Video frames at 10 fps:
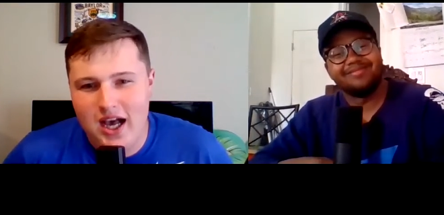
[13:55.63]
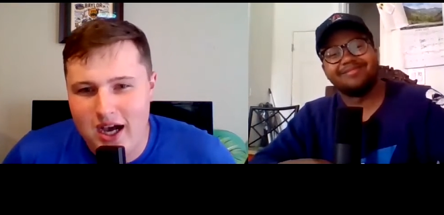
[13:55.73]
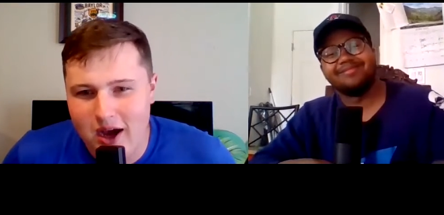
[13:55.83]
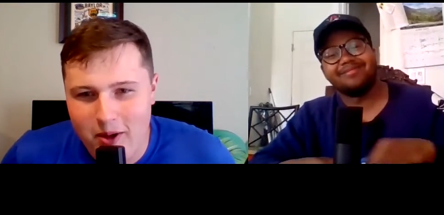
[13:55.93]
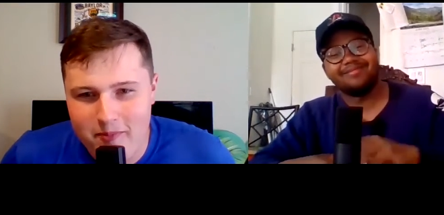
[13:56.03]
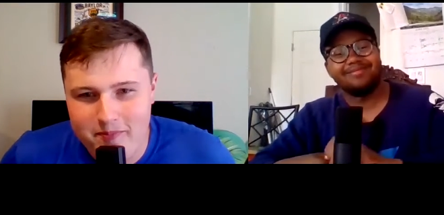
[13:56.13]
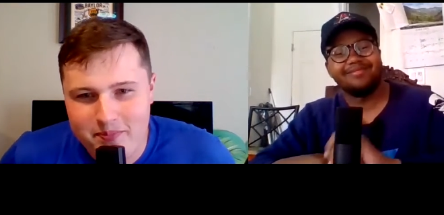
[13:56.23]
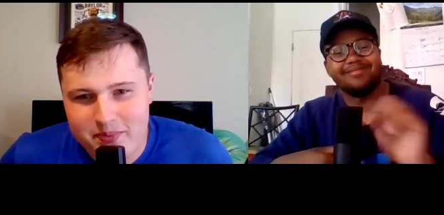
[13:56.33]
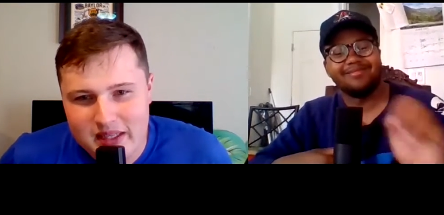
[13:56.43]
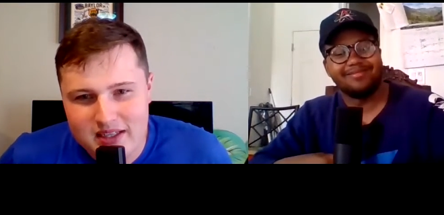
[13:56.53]

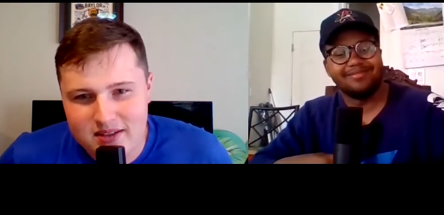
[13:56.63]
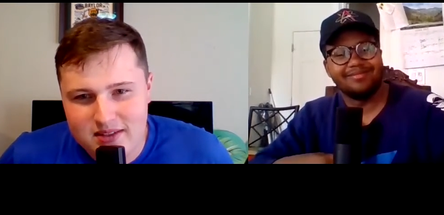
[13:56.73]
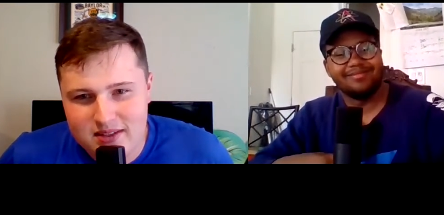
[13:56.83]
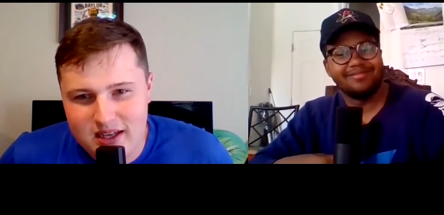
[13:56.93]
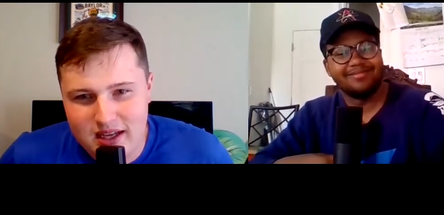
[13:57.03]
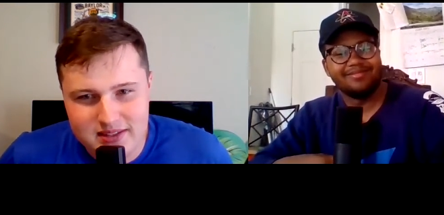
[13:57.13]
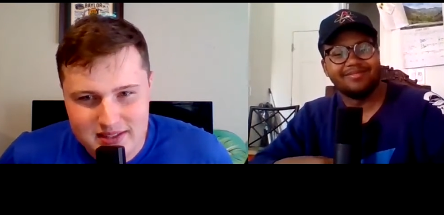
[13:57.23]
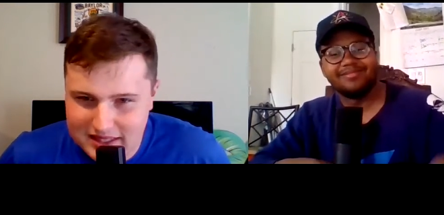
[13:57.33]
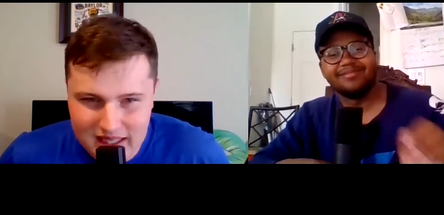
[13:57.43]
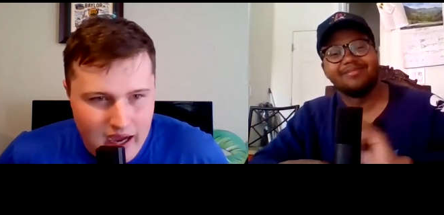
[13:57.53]
Speaker 1: Um,
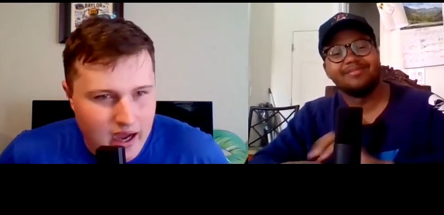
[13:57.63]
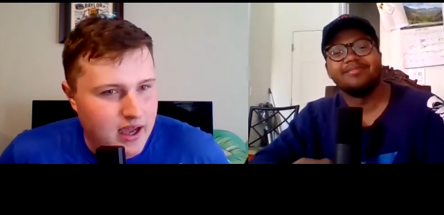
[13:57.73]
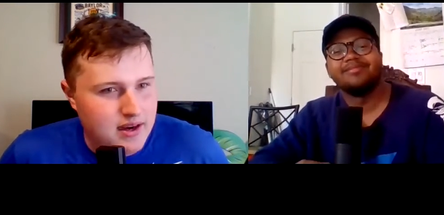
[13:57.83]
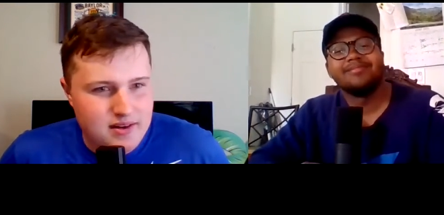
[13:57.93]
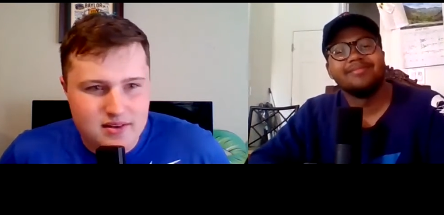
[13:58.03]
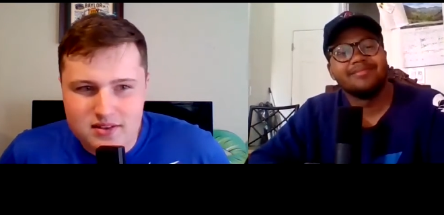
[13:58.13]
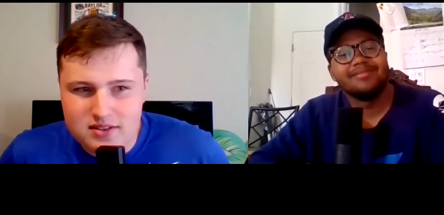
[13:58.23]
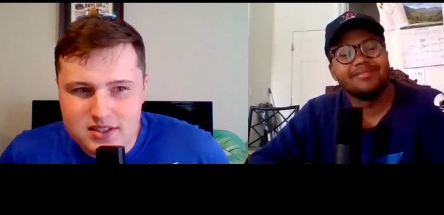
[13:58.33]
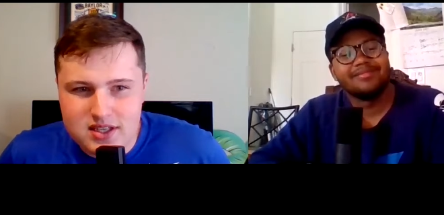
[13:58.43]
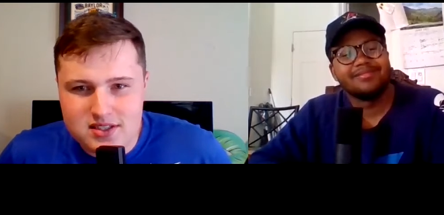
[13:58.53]
not
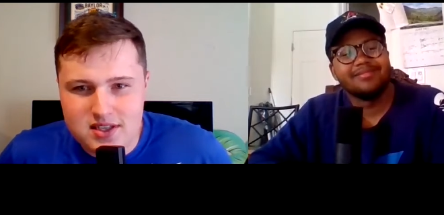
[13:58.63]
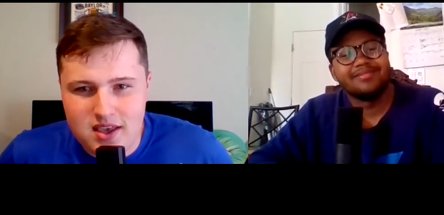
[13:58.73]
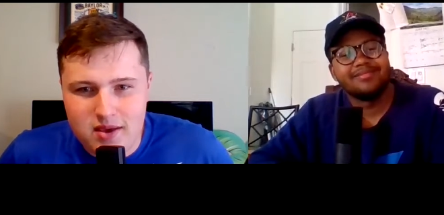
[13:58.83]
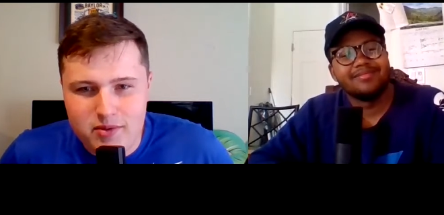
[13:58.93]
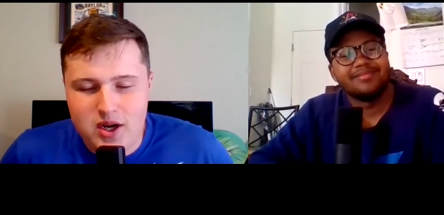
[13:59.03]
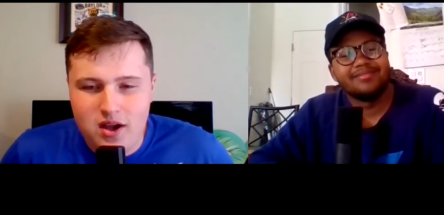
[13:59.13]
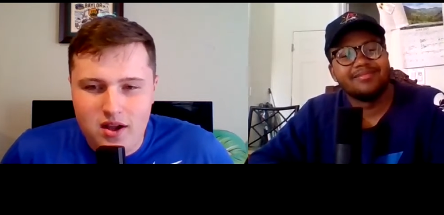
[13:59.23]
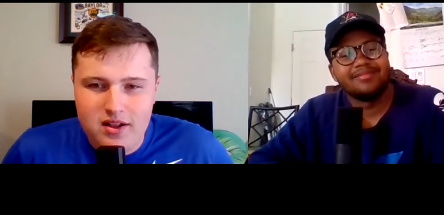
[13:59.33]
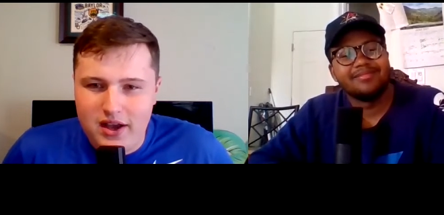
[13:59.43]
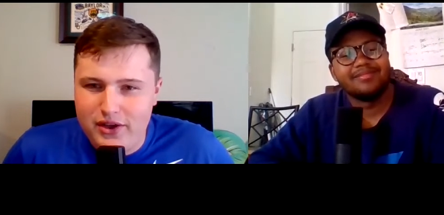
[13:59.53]
dissing him at
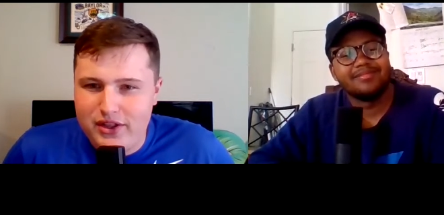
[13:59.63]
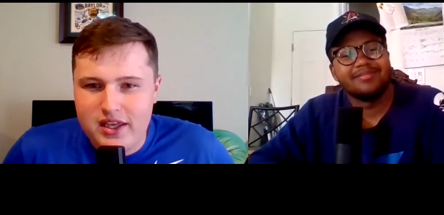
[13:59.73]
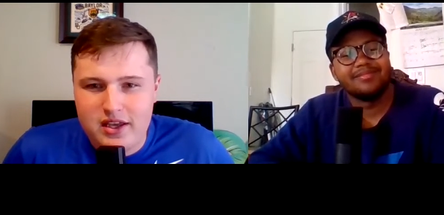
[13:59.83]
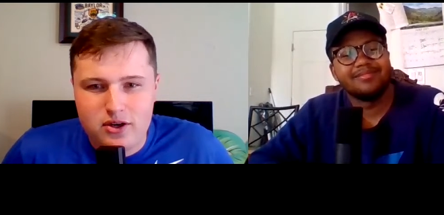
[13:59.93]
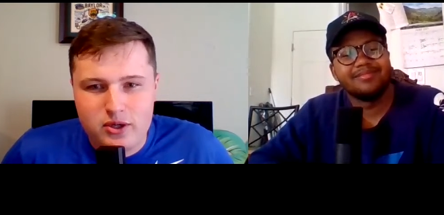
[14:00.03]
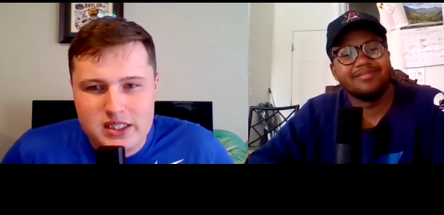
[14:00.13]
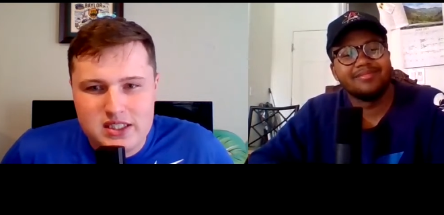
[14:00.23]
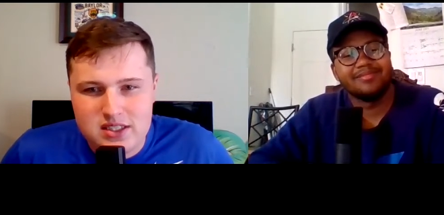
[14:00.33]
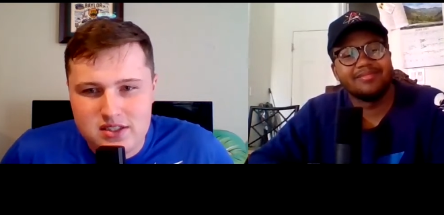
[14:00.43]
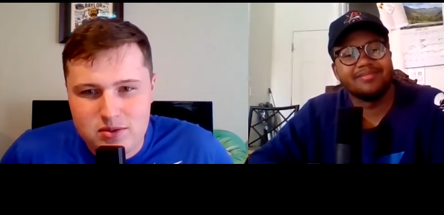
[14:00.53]
all. Uh, he had a great
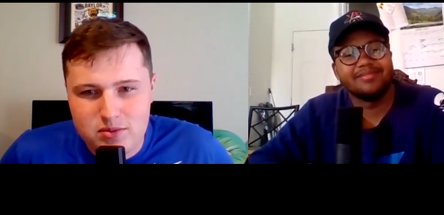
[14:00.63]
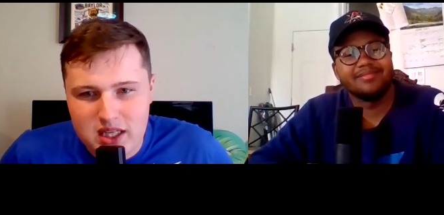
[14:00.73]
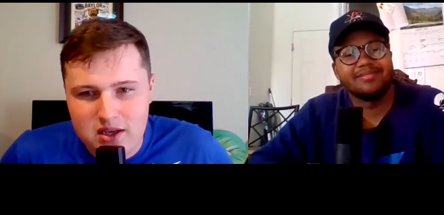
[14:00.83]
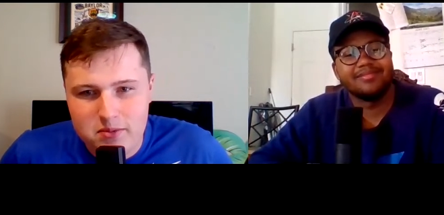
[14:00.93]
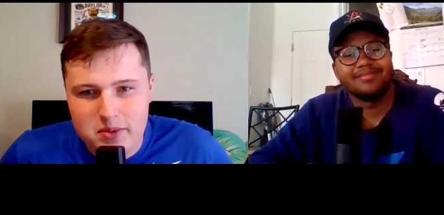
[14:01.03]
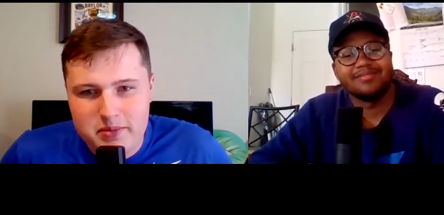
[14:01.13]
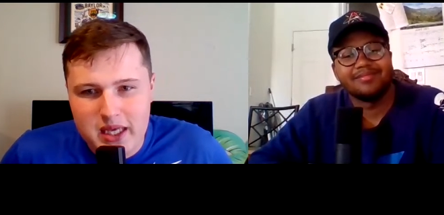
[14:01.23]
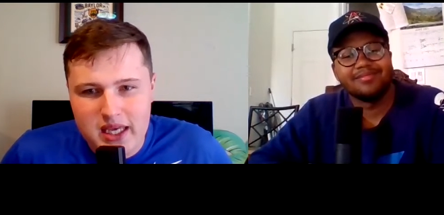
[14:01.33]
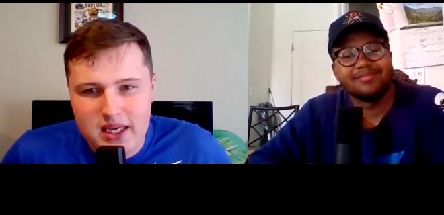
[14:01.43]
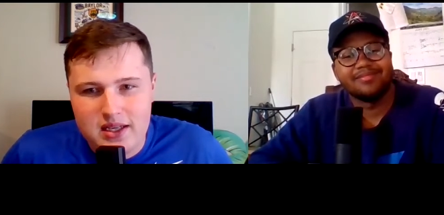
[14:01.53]
season with
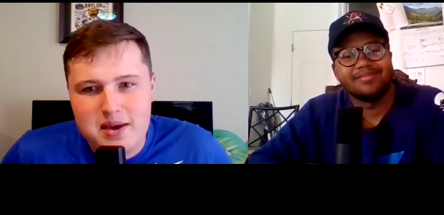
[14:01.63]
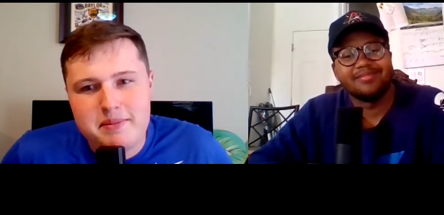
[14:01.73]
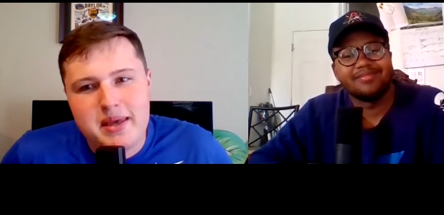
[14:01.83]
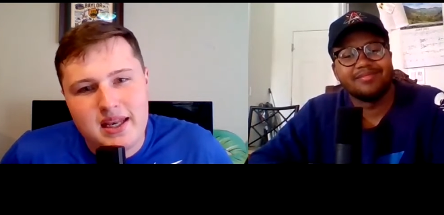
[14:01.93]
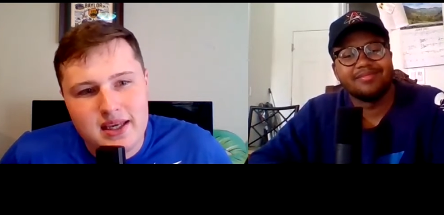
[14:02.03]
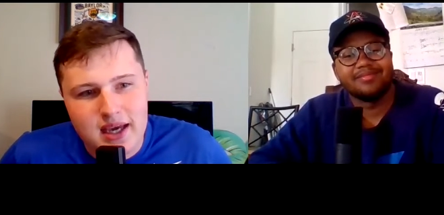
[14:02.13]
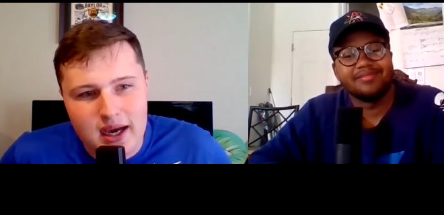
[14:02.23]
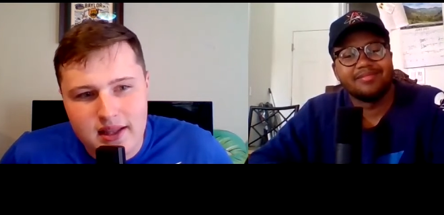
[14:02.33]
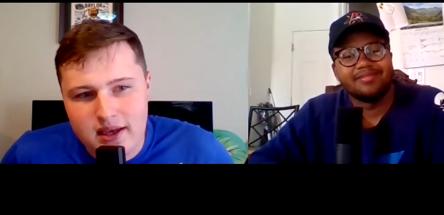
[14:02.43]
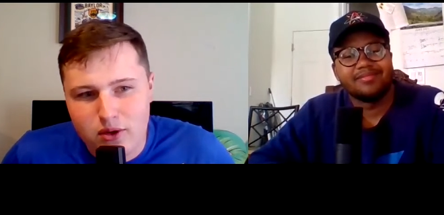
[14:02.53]
Alabama A&M. Any
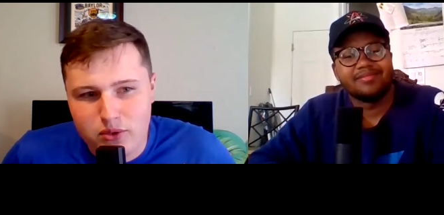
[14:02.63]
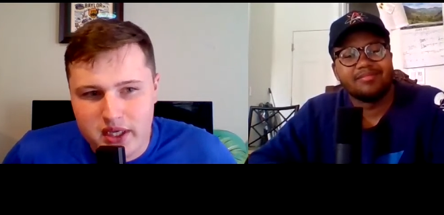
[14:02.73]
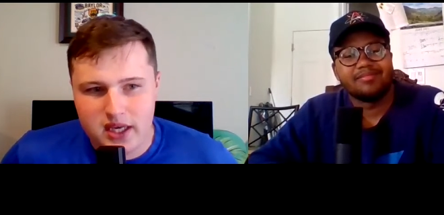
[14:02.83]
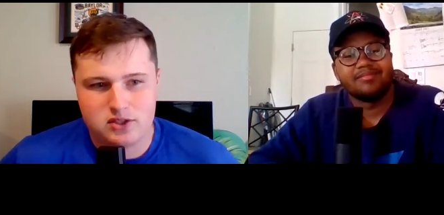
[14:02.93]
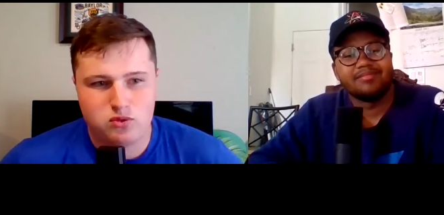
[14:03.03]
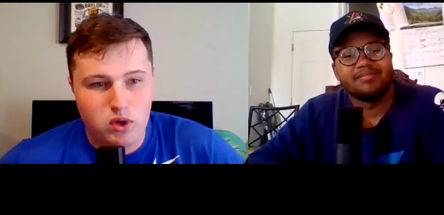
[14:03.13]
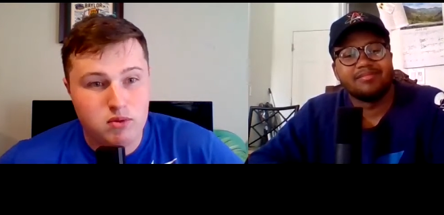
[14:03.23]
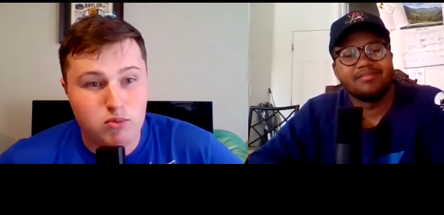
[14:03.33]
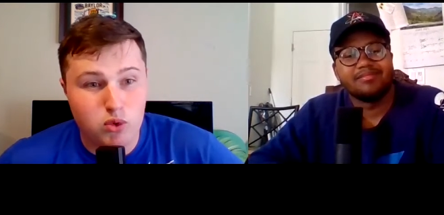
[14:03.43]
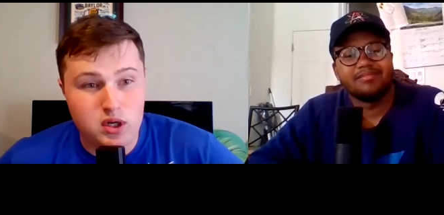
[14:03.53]
guy that only has
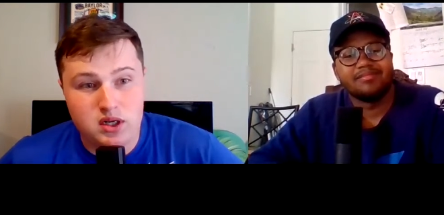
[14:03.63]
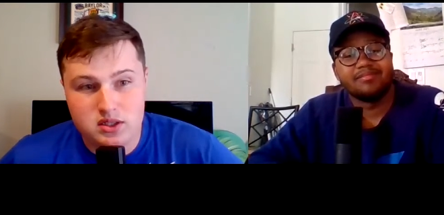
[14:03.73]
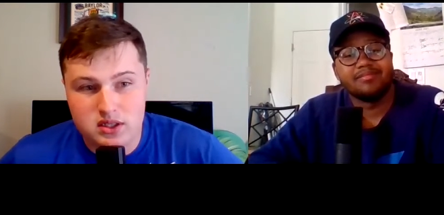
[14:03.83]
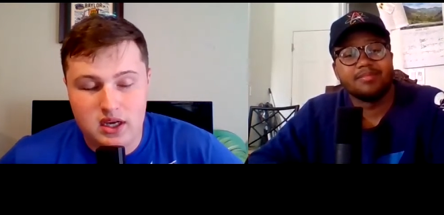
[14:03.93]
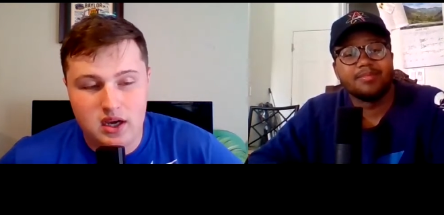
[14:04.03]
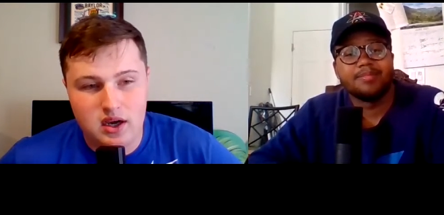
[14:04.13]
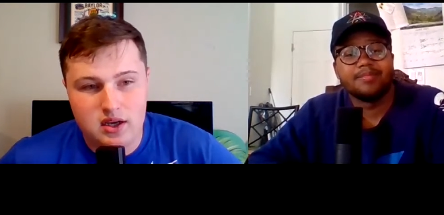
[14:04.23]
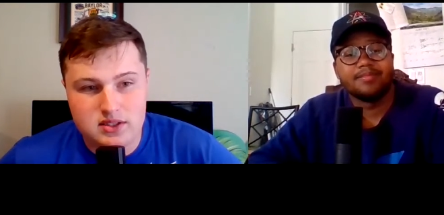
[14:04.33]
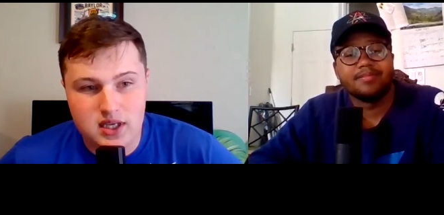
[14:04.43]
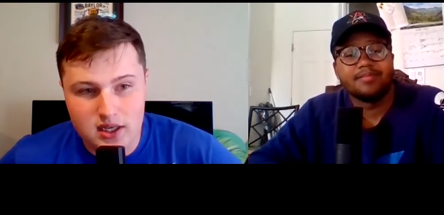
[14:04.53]
one more uh,